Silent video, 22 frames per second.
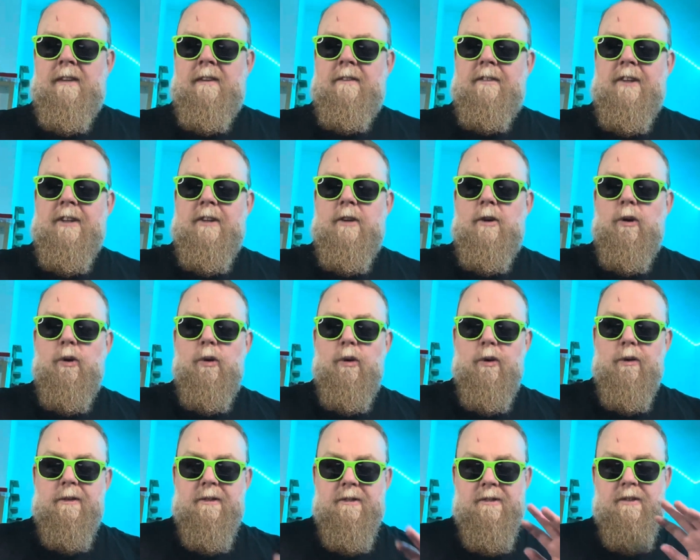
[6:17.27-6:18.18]
the
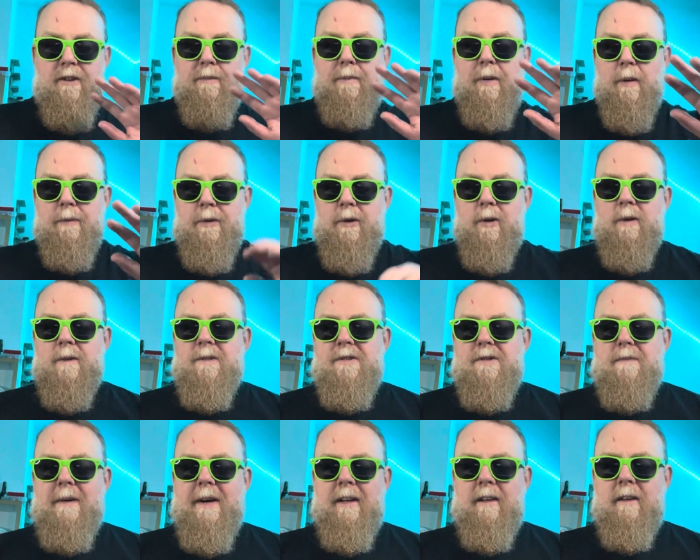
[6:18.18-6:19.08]
corn, sort of popcorn
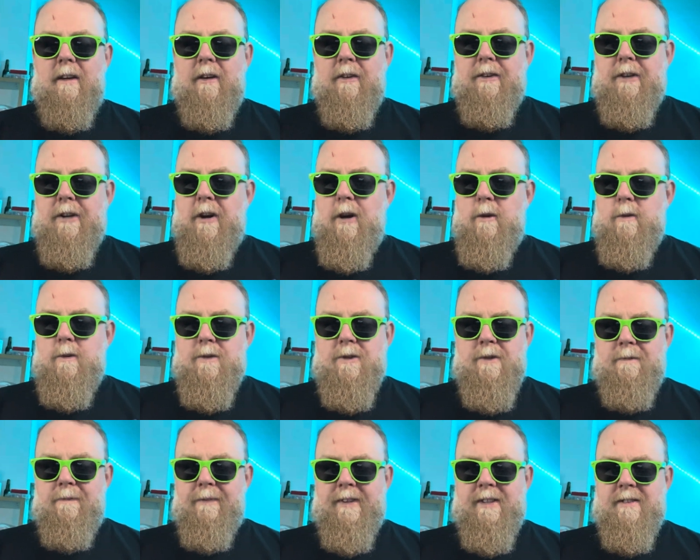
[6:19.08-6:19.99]
smell on the
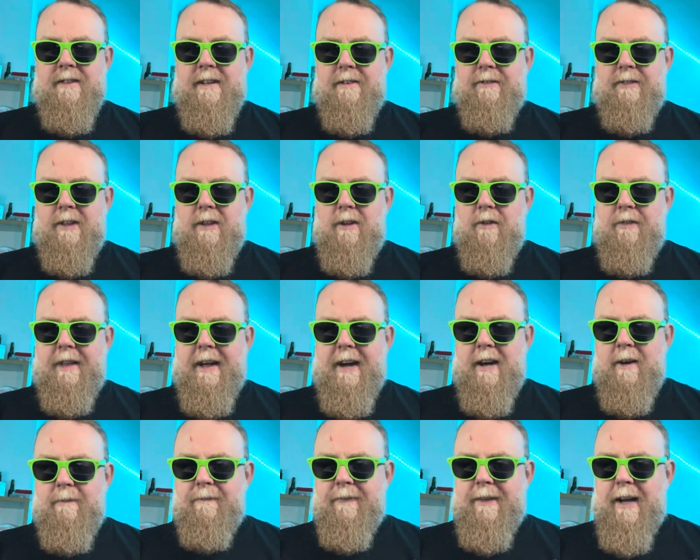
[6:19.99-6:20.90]
nose is definitely not
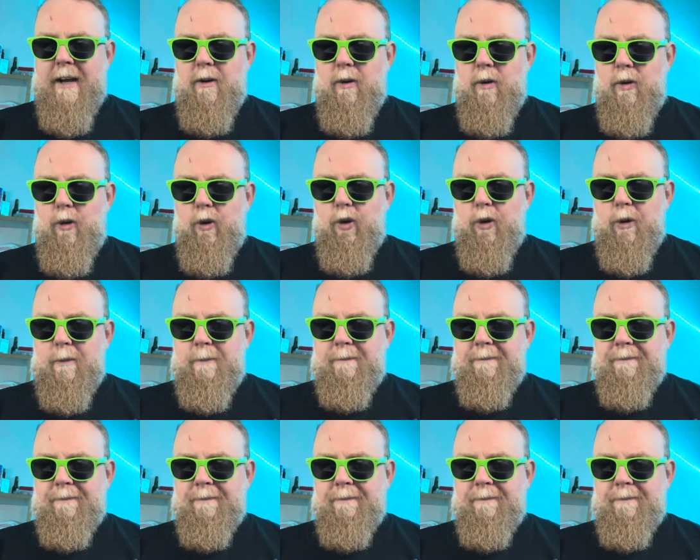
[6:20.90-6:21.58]
there at all